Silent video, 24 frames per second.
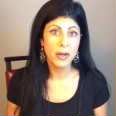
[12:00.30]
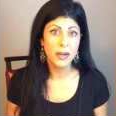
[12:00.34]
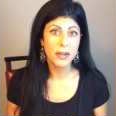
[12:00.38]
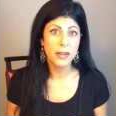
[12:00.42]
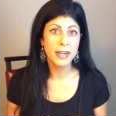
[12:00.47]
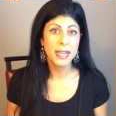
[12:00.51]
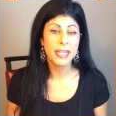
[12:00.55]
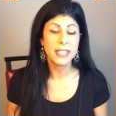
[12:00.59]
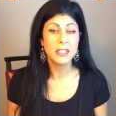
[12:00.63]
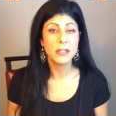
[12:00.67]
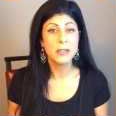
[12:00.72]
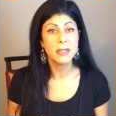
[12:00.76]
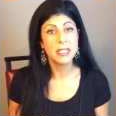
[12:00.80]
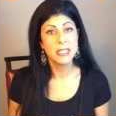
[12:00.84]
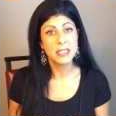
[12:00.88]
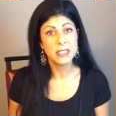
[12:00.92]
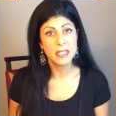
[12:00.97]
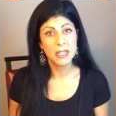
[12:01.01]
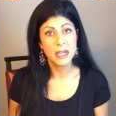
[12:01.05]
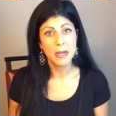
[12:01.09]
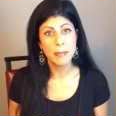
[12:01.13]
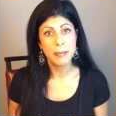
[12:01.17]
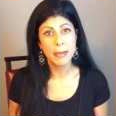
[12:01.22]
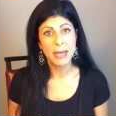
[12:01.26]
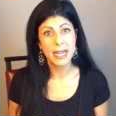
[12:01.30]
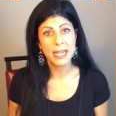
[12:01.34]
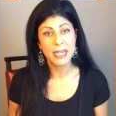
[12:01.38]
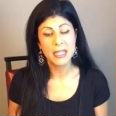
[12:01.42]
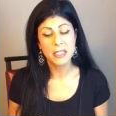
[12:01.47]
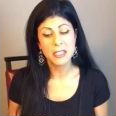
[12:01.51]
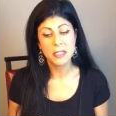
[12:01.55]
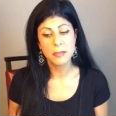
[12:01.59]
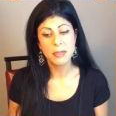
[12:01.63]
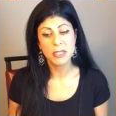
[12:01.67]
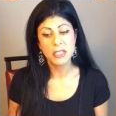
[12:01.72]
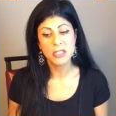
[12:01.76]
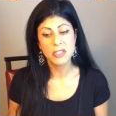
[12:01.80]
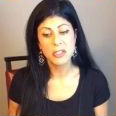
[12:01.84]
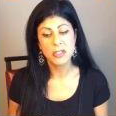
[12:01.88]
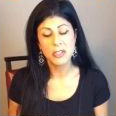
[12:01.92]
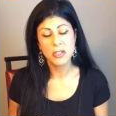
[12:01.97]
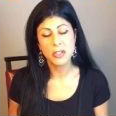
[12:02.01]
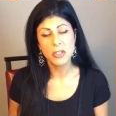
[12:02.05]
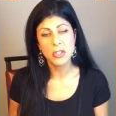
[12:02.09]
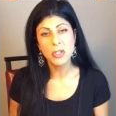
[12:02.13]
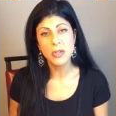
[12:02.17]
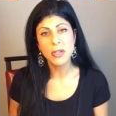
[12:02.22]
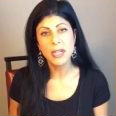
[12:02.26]
and you need to cut back a little bit. So
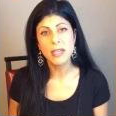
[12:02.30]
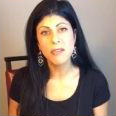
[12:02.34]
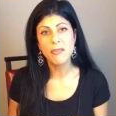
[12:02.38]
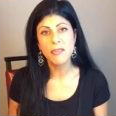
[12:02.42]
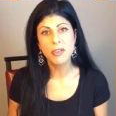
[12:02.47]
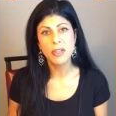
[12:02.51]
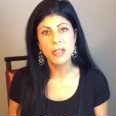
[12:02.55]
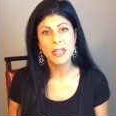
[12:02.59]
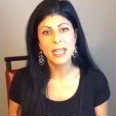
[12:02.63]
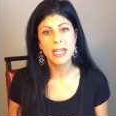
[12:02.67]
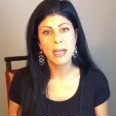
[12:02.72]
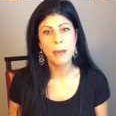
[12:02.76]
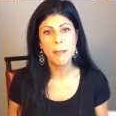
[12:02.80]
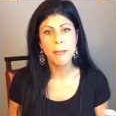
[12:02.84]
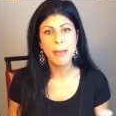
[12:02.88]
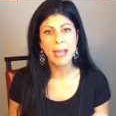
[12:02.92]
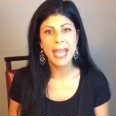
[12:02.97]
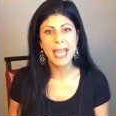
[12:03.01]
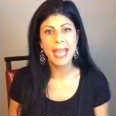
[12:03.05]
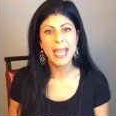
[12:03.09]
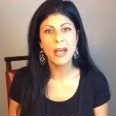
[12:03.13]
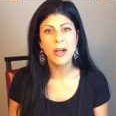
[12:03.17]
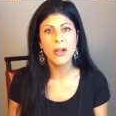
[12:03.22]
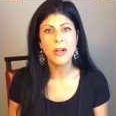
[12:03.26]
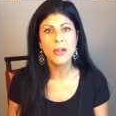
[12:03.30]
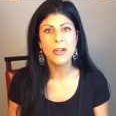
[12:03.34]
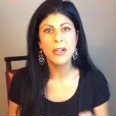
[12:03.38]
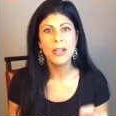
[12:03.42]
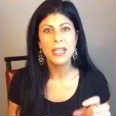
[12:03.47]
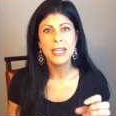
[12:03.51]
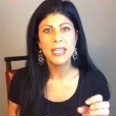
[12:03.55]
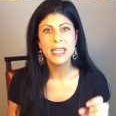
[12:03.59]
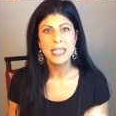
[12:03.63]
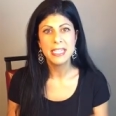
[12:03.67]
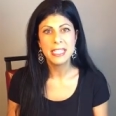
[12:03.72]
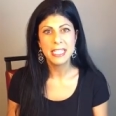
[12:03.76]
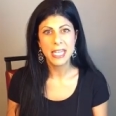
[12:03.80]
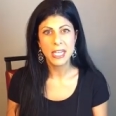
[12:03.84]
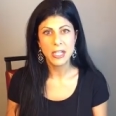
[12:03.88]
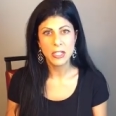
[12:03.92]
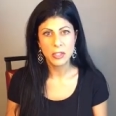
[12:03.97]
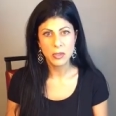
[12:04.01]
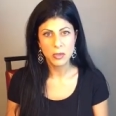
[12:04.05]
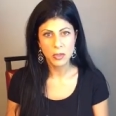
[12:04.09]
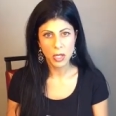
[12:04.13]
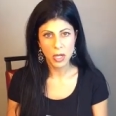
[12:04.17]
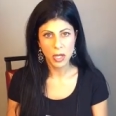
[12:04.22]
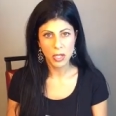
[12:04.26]
you're looking for like a pale
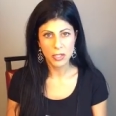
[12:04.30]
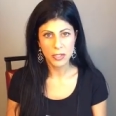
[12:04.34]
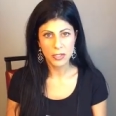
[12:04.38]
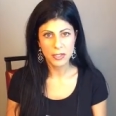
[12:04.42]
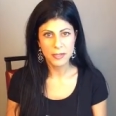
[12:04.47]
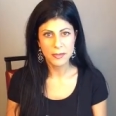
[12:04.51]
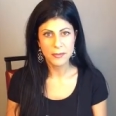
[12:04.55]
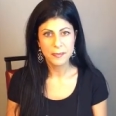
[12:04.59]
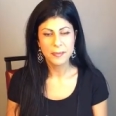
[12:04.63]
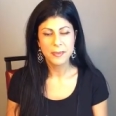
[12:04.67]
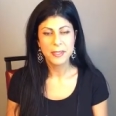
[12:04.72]
yellow color.